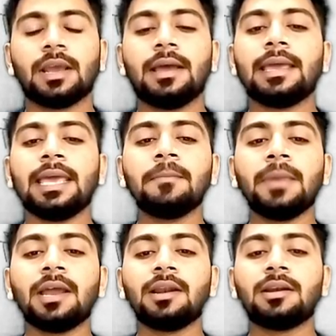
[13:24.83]

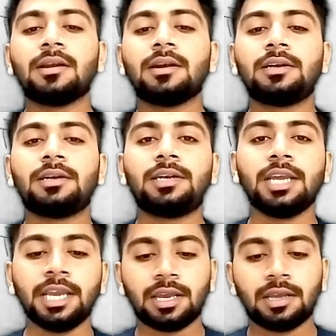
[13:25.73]
ml t
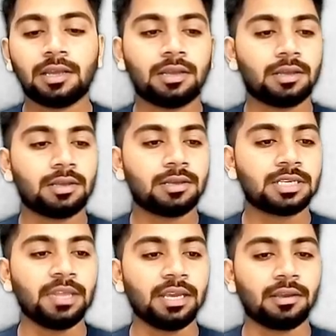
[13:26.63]

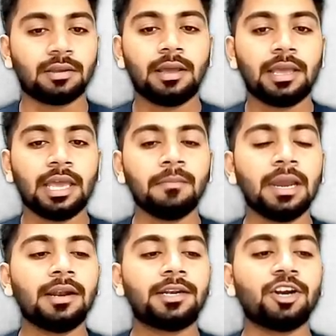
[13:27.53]
something,
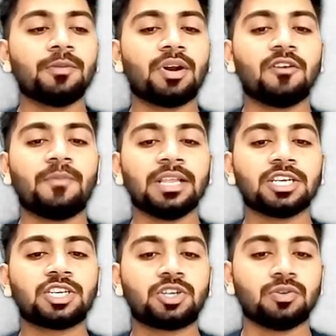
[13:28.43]
ml t to the power of
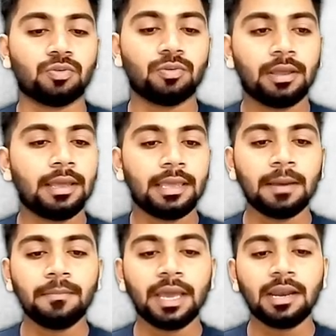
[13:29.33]
minus 2,
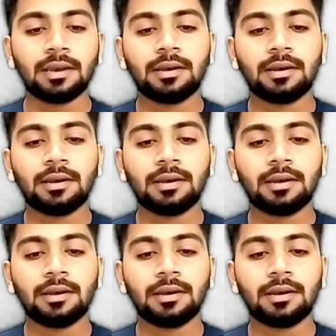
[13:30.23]
ml